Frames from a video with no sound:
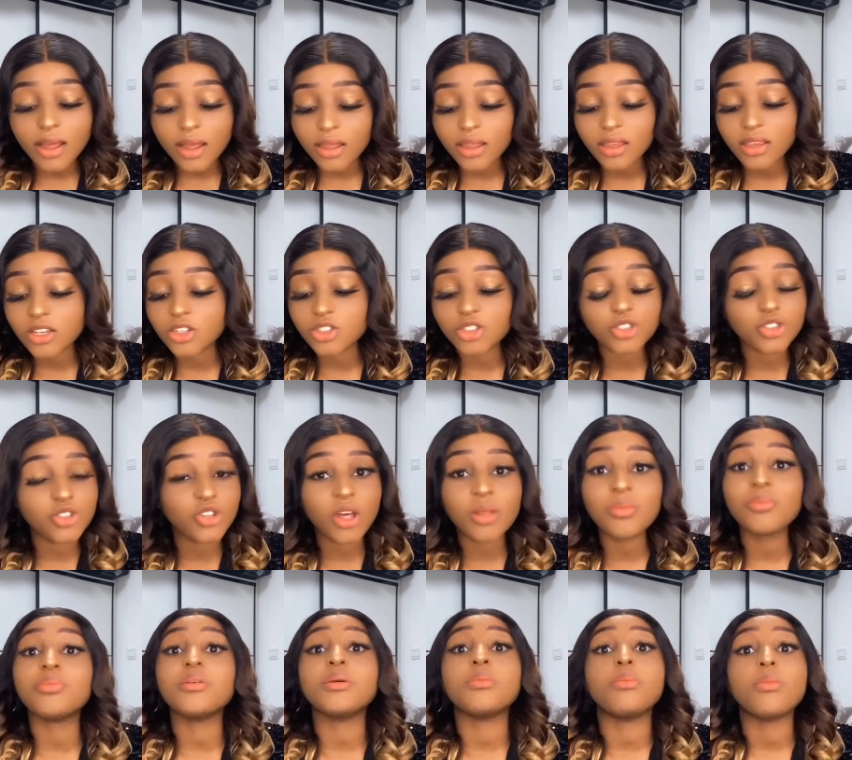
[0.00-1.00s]
it should not
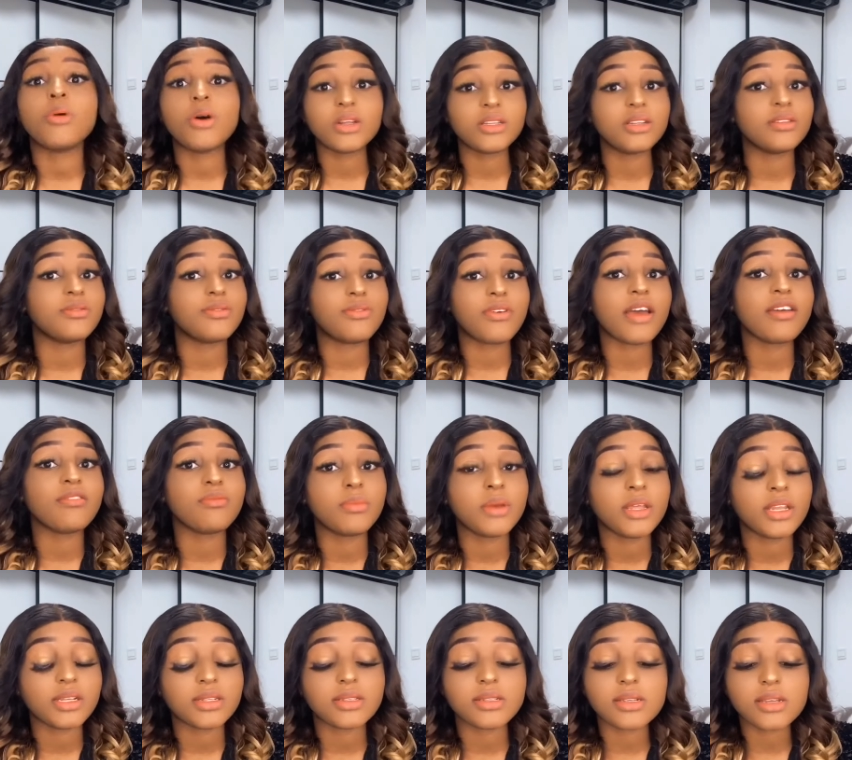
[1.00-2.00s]
be more than 5
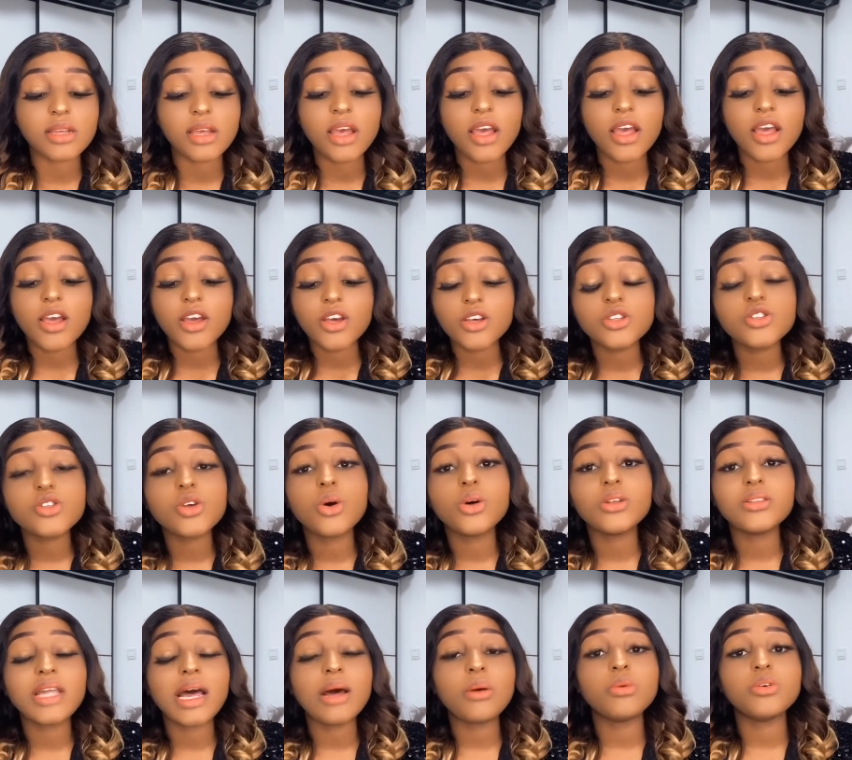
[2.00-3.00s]
minutes. So
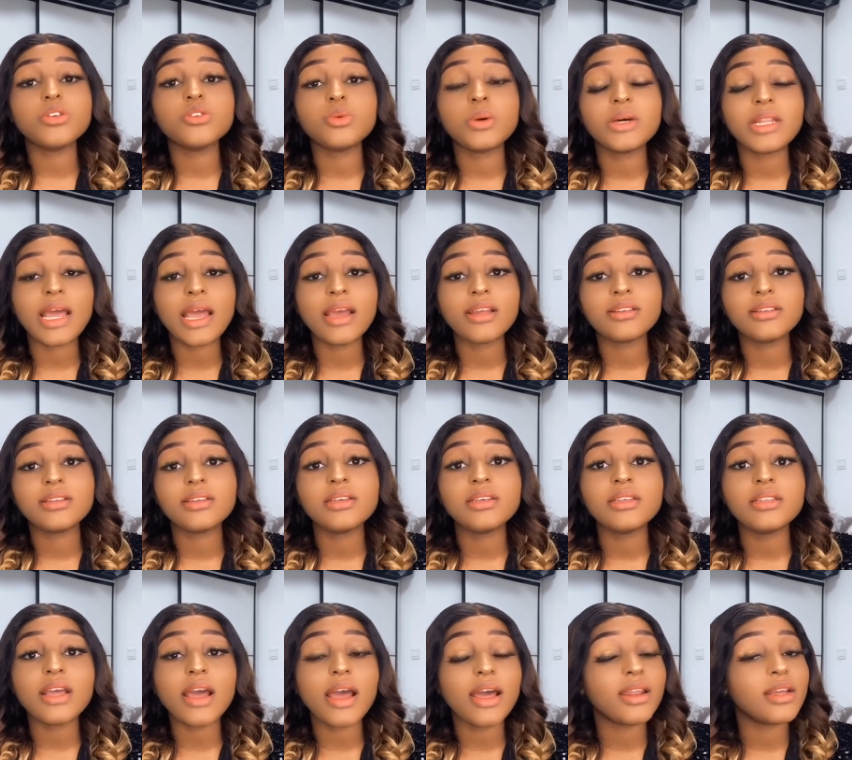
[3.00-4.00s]
that was what I
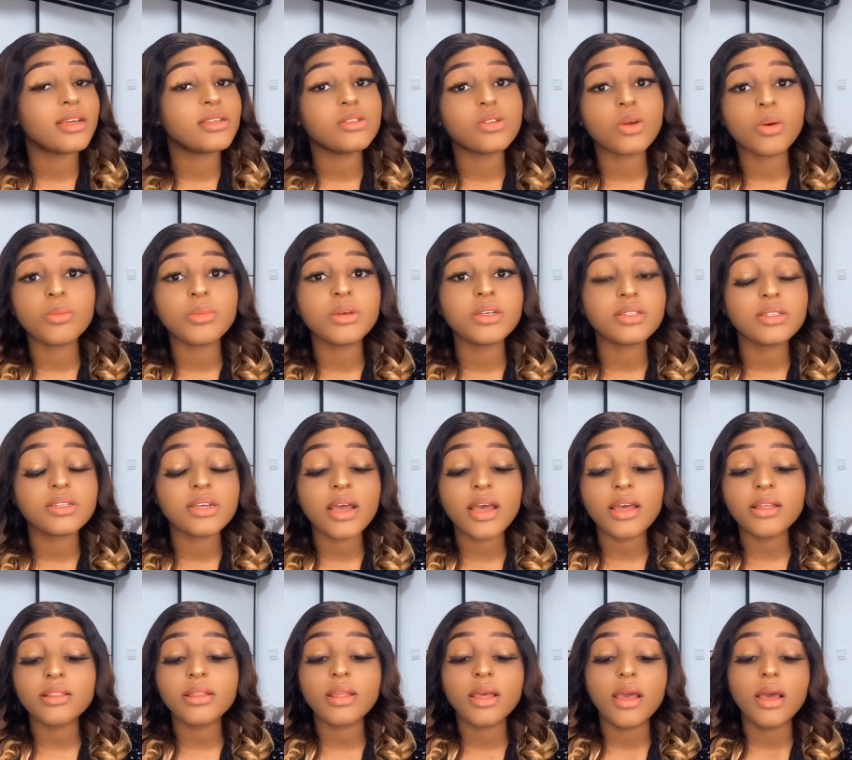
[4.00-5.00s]
did and I submitted.
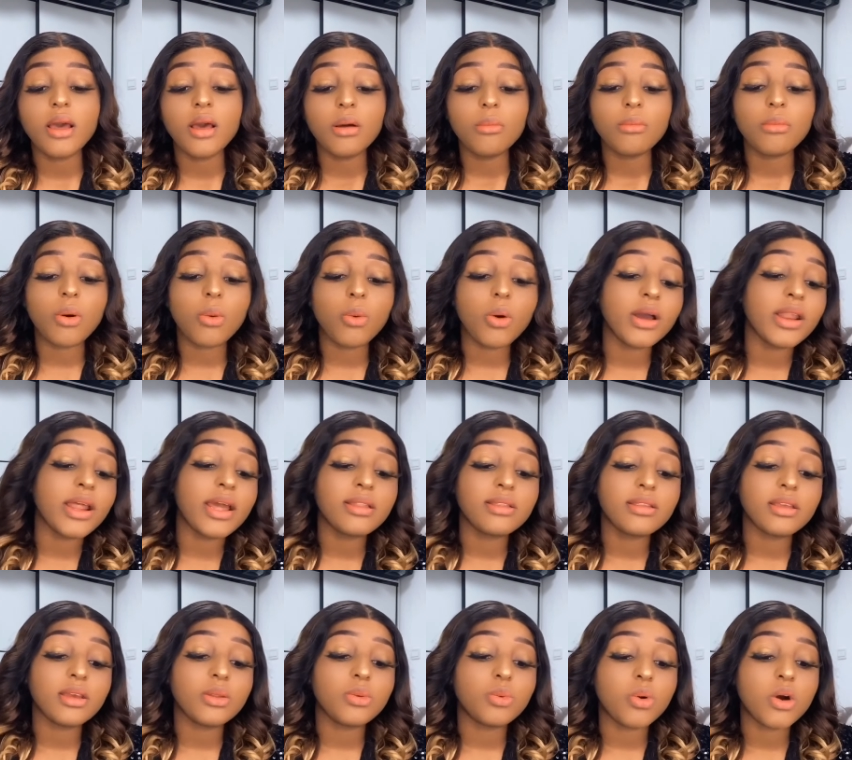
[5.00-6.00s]
But what I
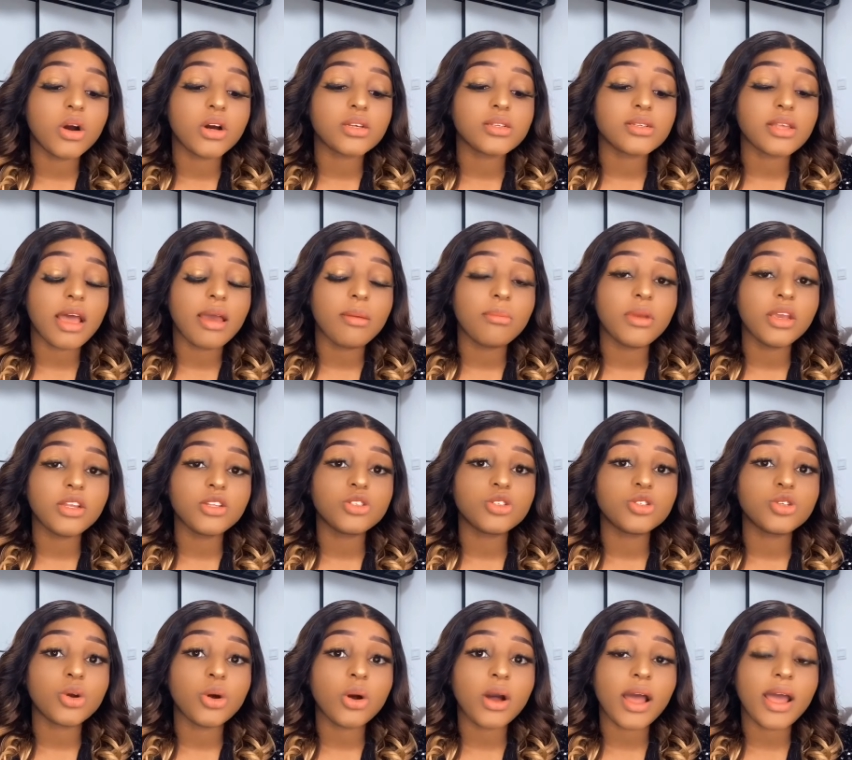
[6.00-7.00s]
did was I made
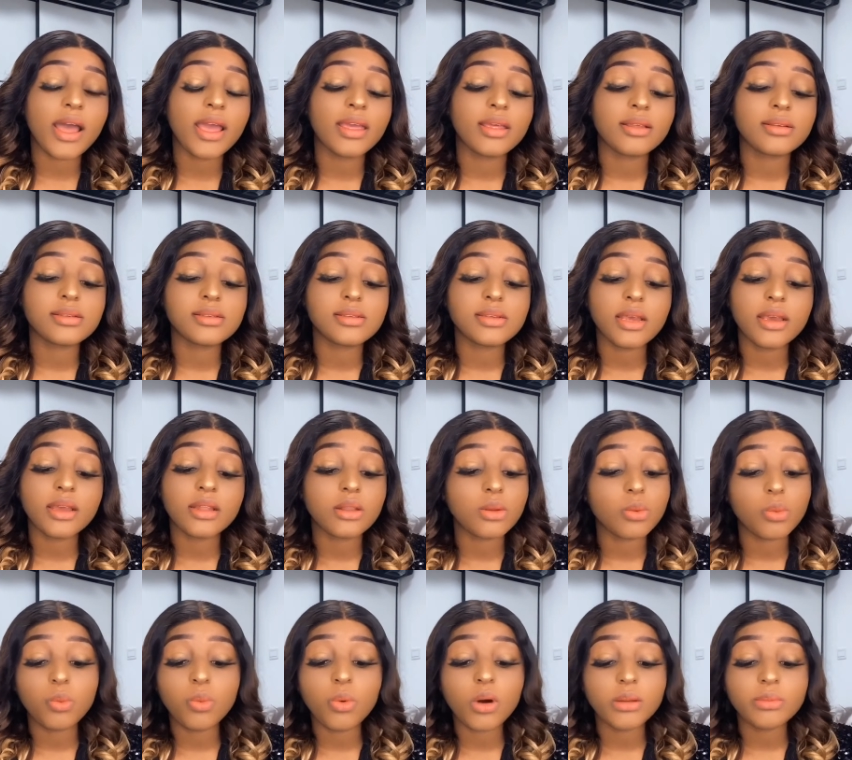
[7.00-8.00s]
sure I said
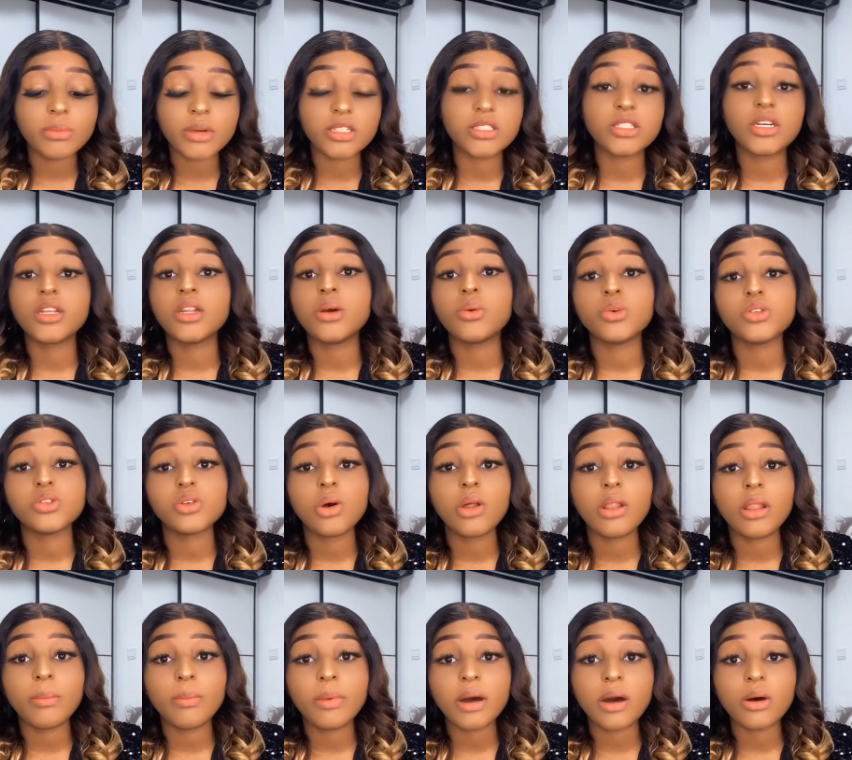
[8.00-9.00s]
what my channel was all
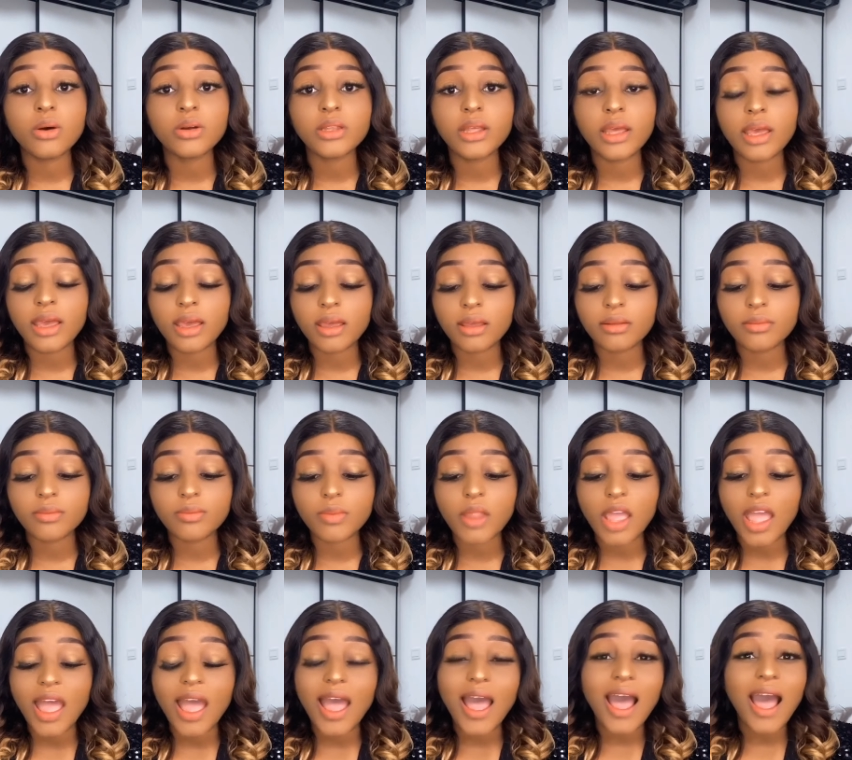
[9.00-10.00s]
about and
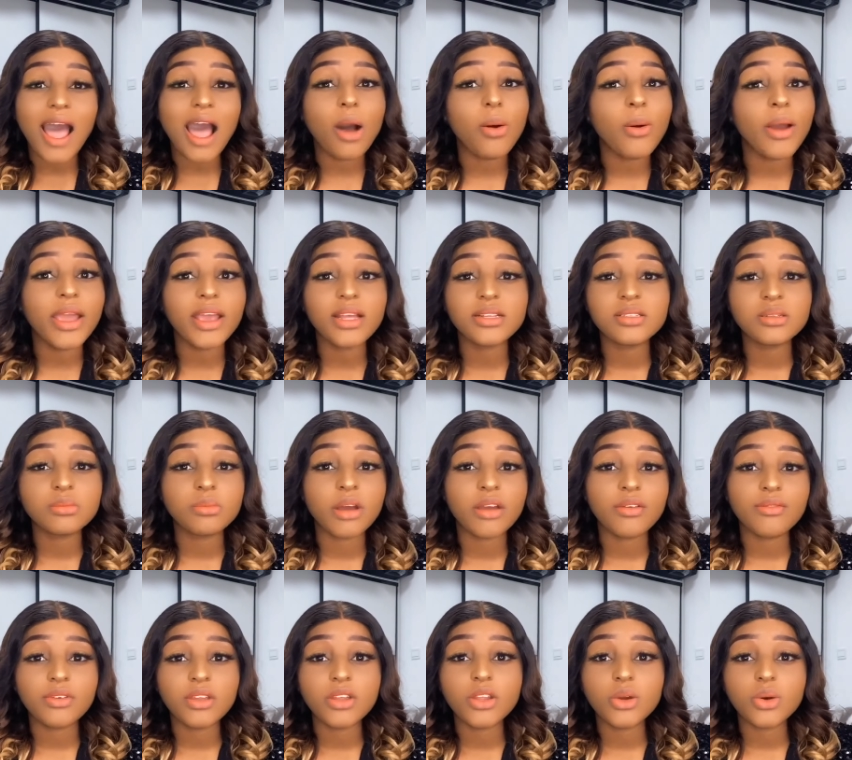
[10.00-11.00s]
how I edit my
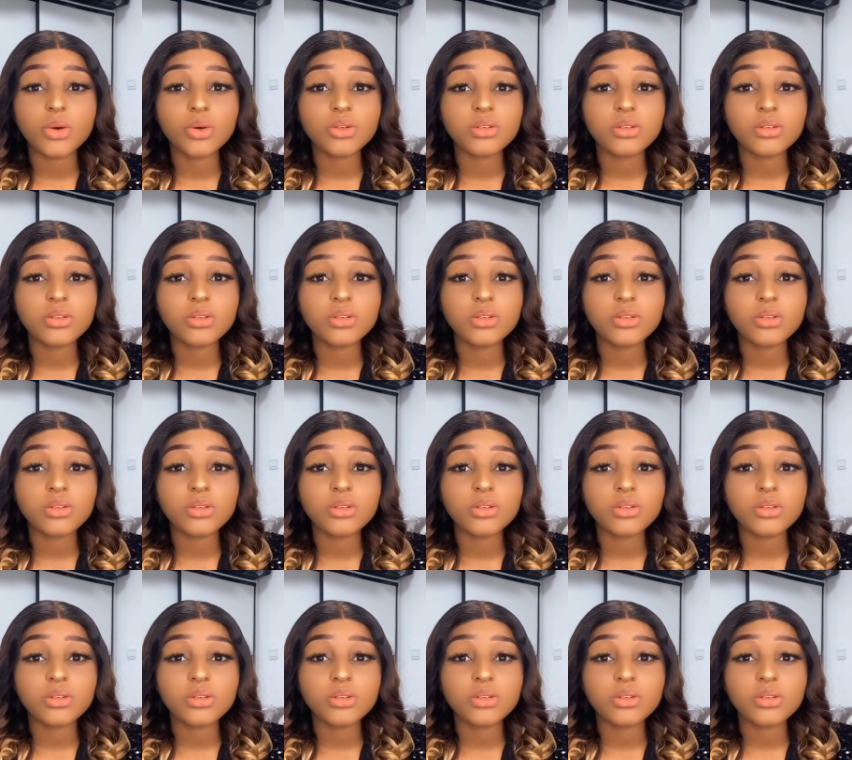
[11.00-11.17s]
videos,